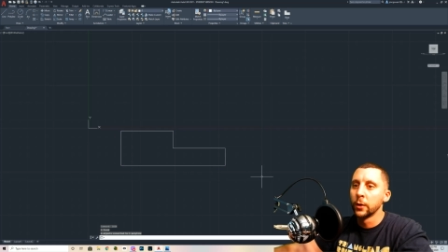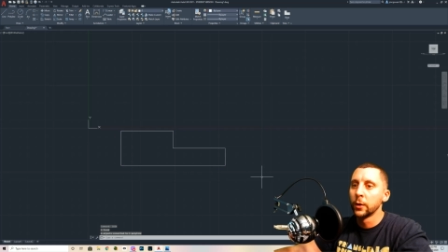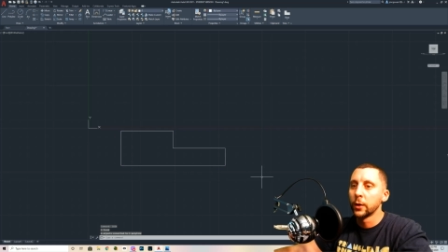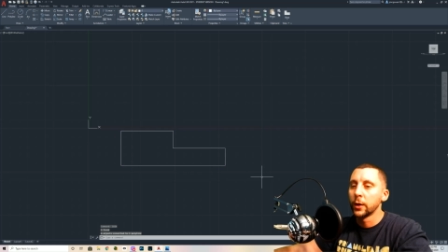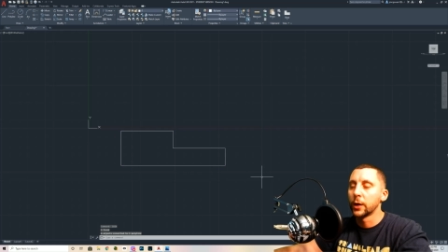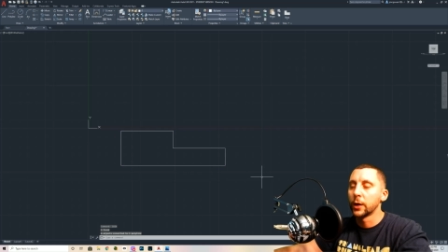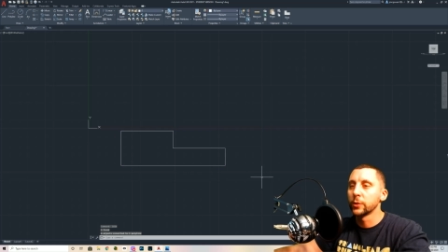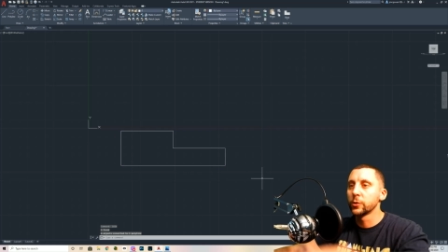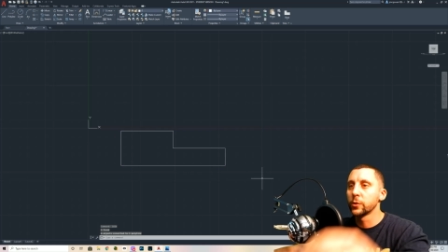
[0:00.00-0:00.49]

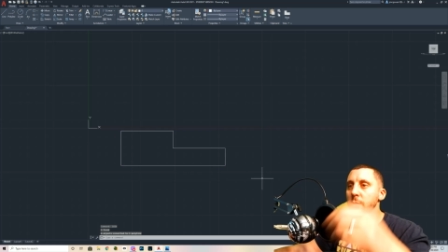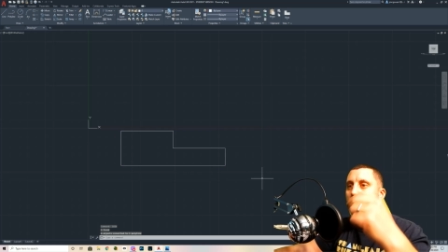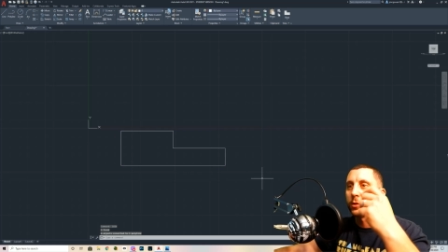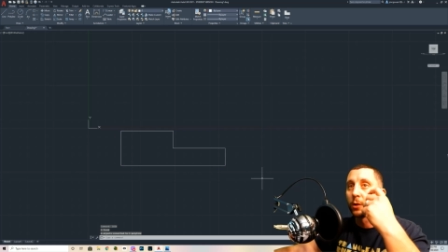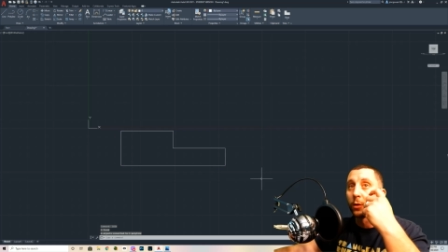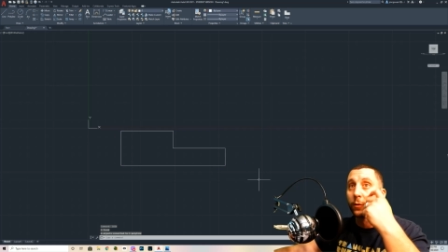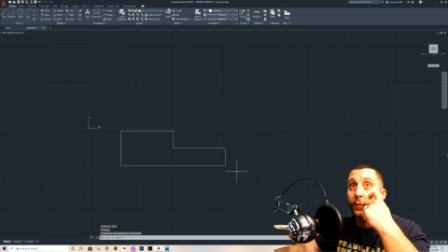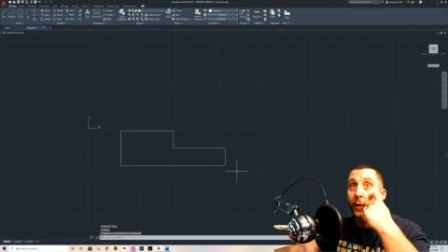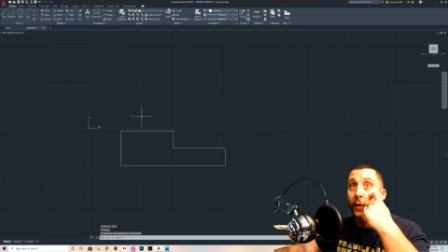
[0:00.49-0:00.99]
And I'll do this a
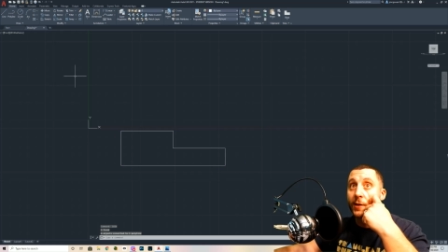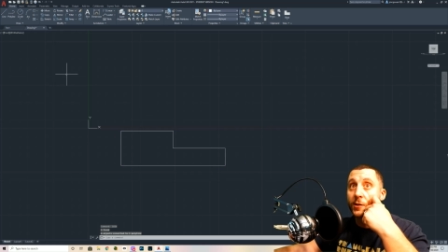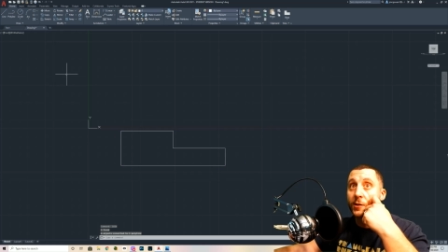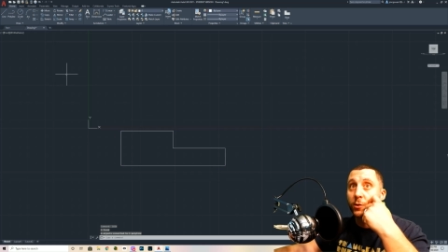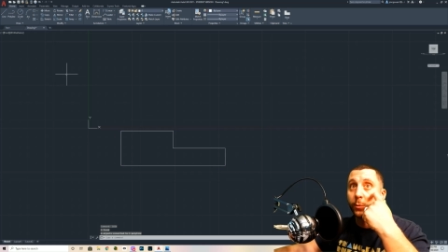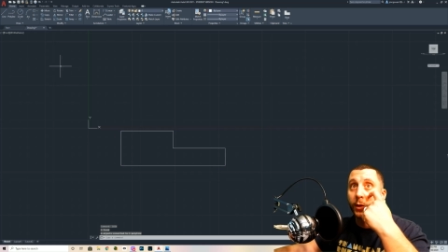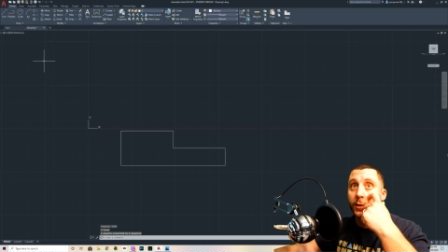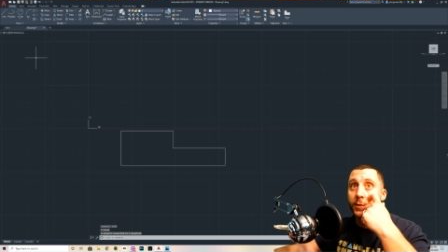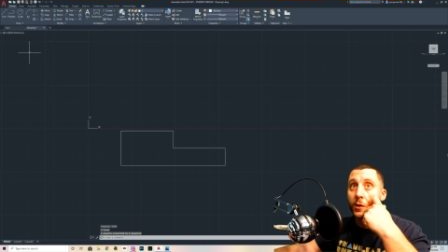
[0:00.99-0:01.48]
little faster
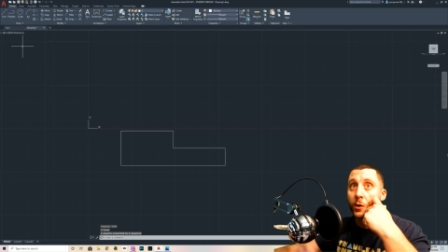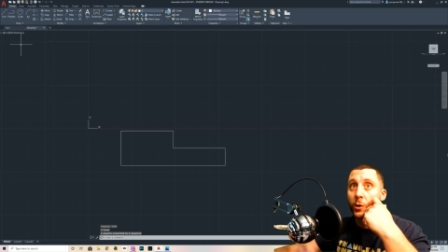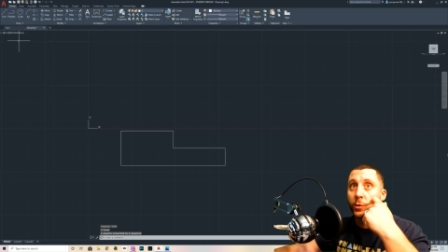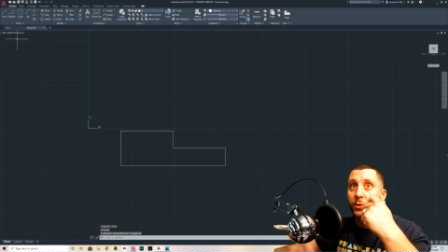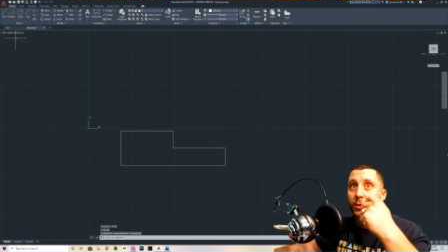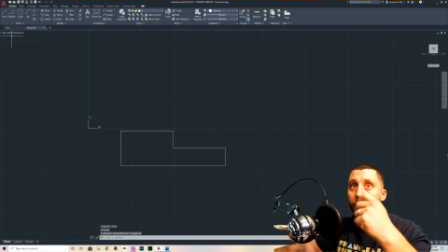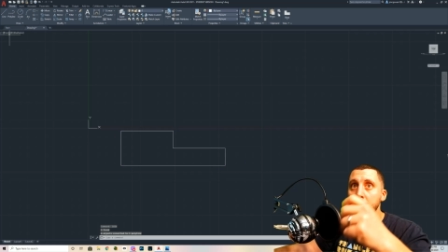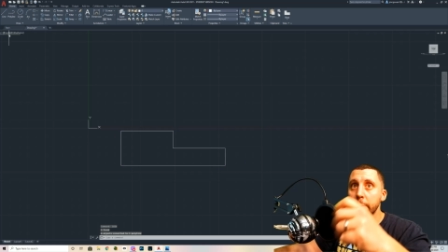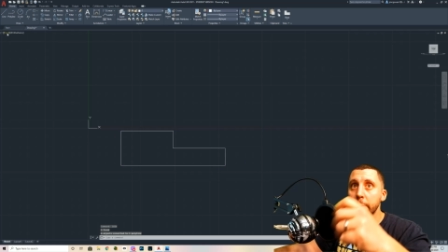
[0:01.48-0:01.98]
because I know
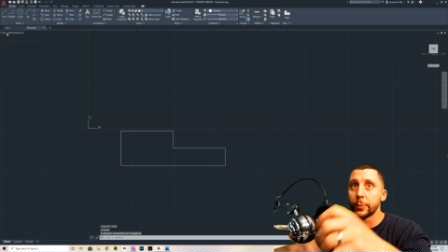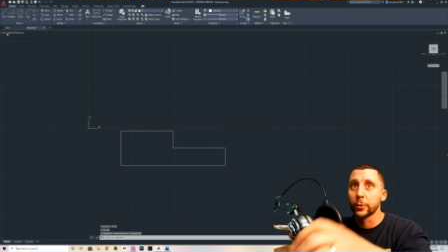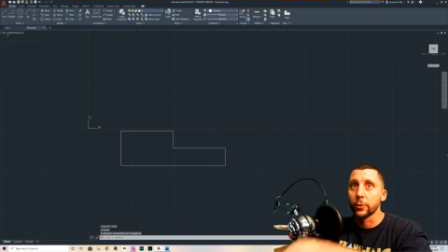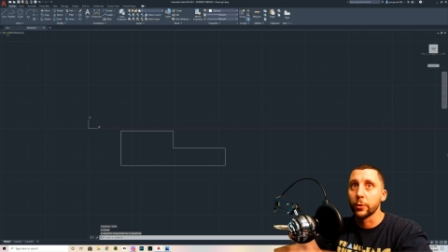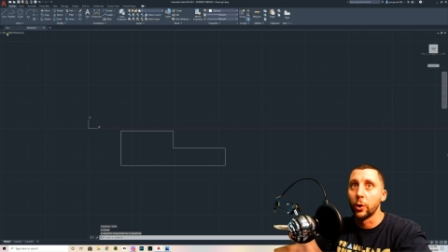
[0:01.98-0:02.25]
some people are